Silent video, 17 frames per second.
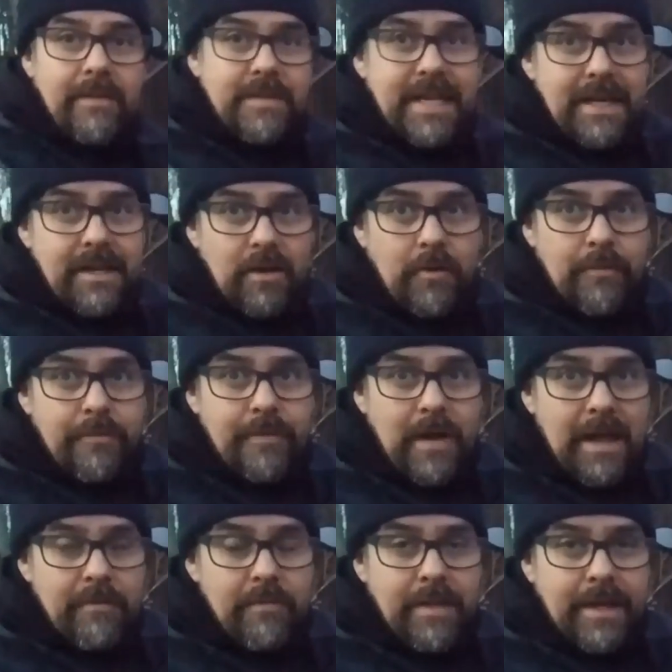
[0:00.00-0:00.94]
I have taken off
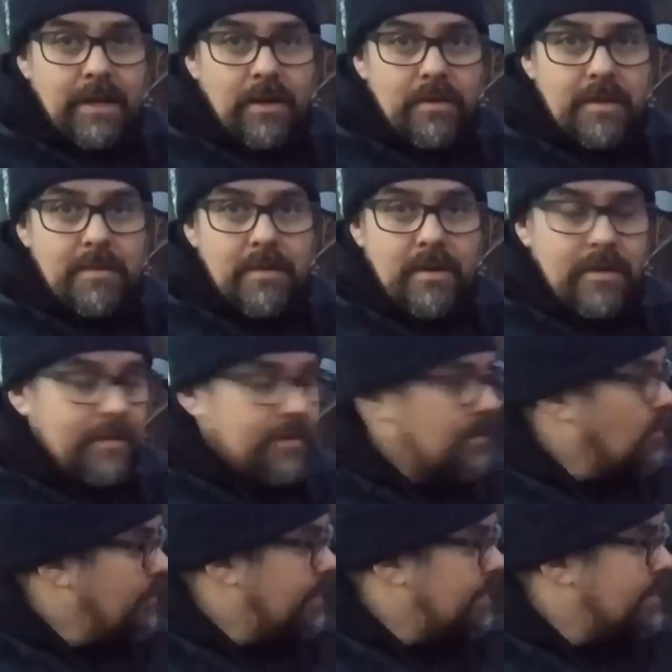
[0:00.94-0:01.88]
everything on
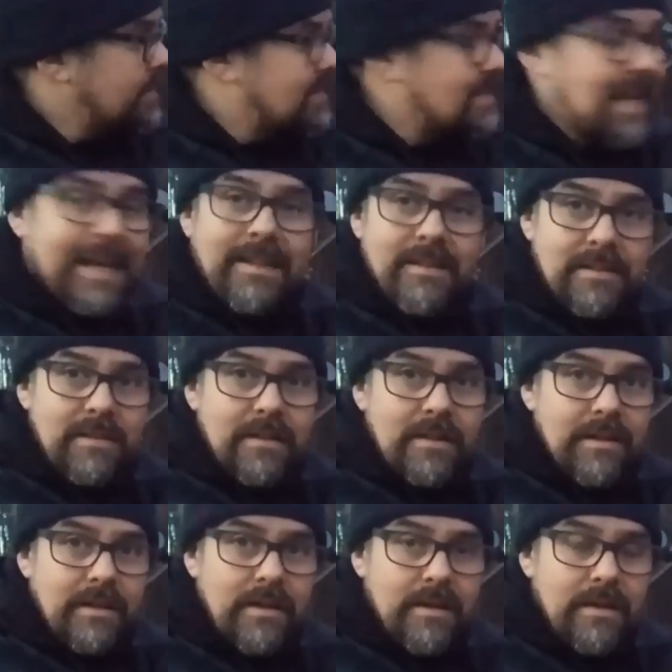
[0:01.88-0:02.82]
the second
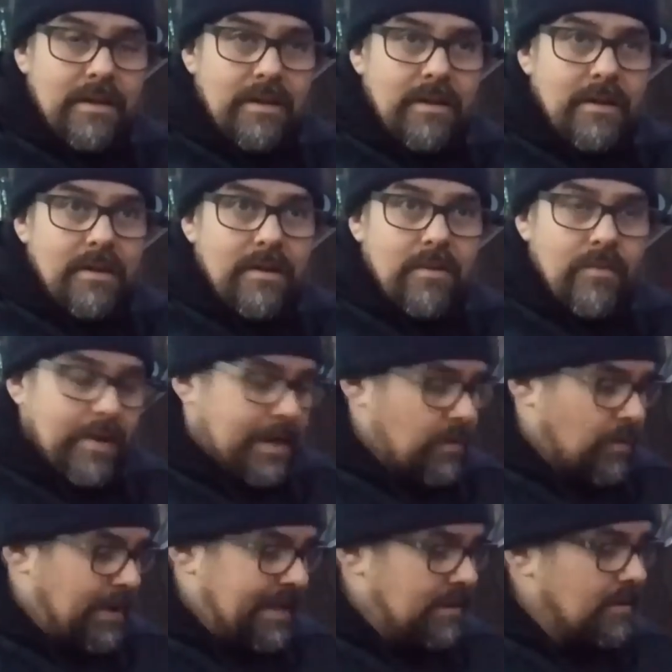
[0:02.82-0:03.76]
rear
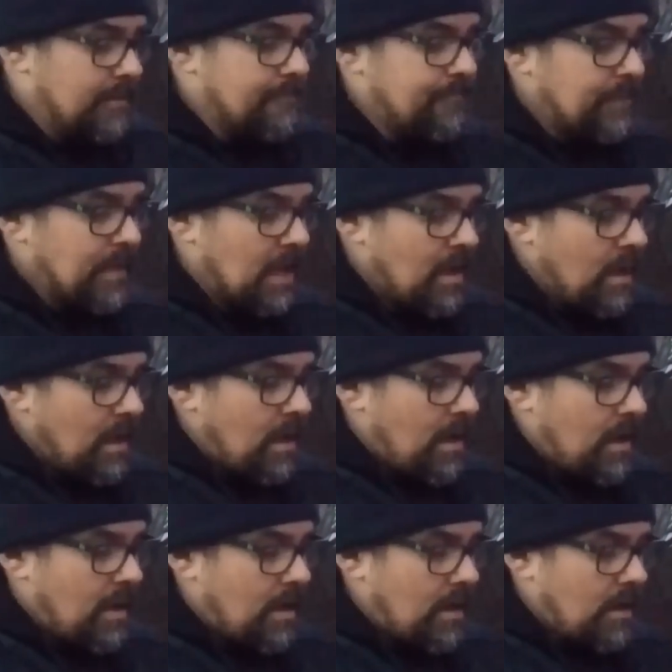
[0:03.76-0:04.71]
wheel.
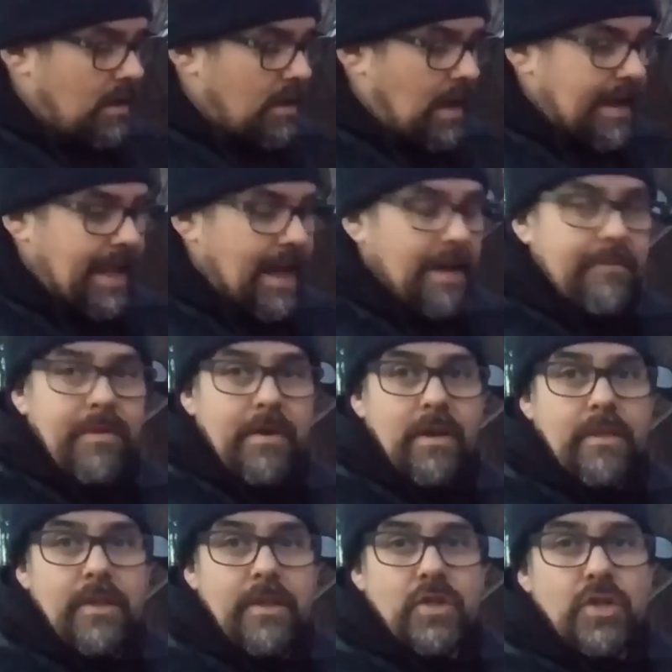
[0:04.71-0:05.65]
I have
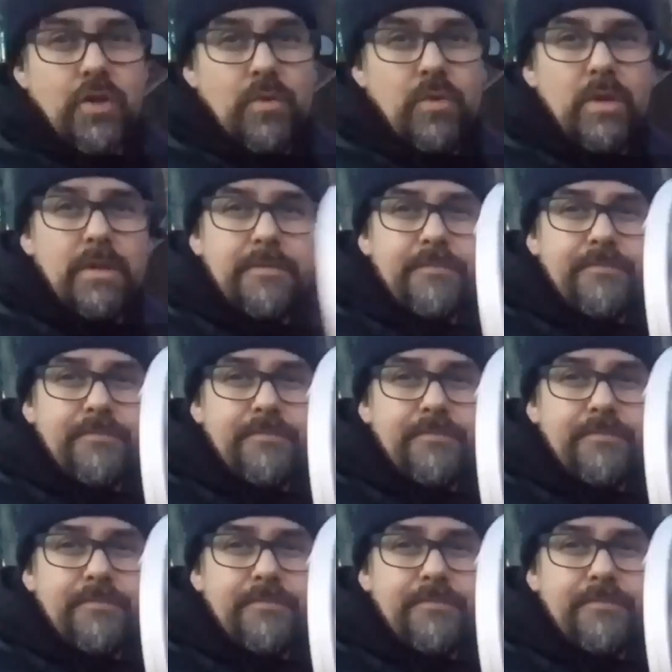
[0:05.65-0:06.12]
the two